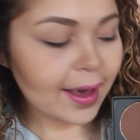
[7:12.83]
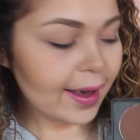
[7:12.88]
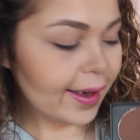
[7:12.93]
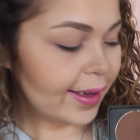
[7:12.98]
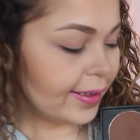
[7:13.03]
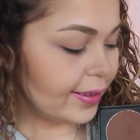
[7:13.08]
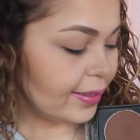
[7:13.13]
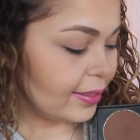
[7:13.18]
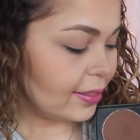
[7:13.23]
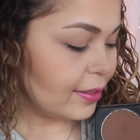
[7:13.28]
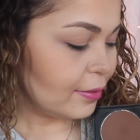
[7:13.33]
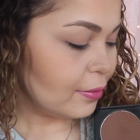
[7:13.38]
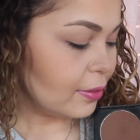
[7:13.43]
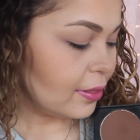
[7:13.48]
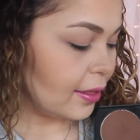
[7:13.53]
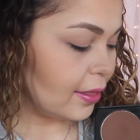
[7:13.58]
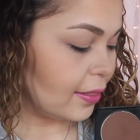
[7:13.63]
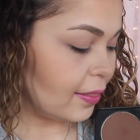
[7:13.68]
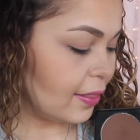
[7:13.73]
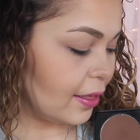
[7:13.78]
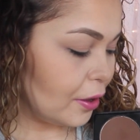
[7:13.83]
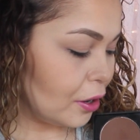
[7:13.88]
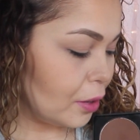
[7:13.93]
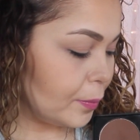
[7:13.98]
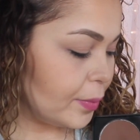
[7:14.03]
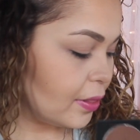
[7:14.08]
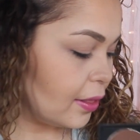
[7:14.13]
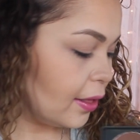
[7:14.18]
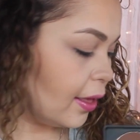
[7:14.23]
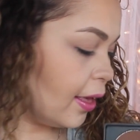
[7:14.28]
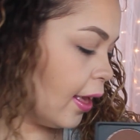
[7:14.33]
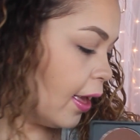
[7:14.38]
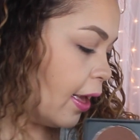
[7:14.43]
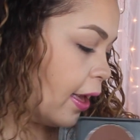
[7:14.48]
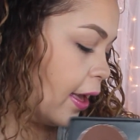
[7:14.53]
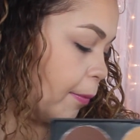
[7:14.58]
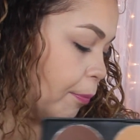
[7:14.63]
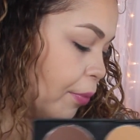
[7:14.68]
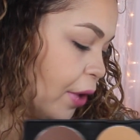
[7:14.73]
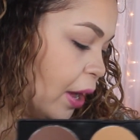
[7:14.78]
eyes using the Urban
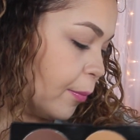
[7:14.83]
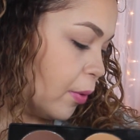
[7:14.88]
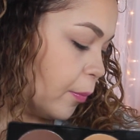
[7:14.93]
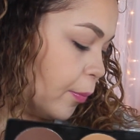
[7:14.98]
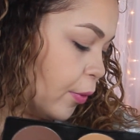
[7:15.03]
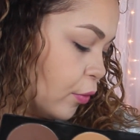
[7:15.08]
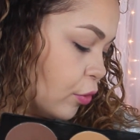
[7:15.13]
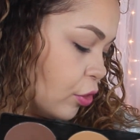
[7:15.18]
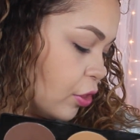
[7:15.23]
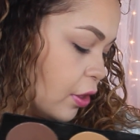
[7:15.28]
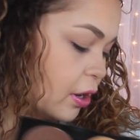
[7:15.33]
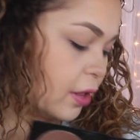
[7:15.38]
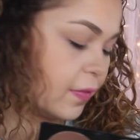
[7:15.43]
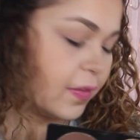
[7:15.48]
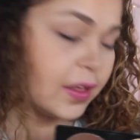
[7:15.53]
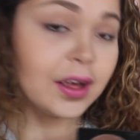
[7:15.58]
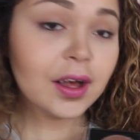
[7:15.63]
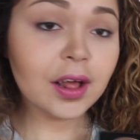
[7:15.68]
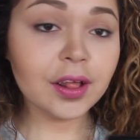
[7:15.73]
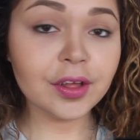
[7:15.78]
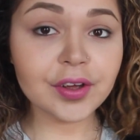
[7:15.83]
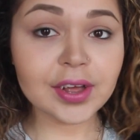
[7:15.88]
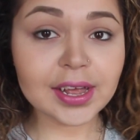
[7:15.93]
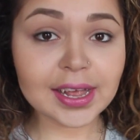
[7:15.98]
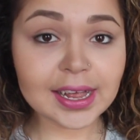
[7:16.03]
Decay Primer Potion in the color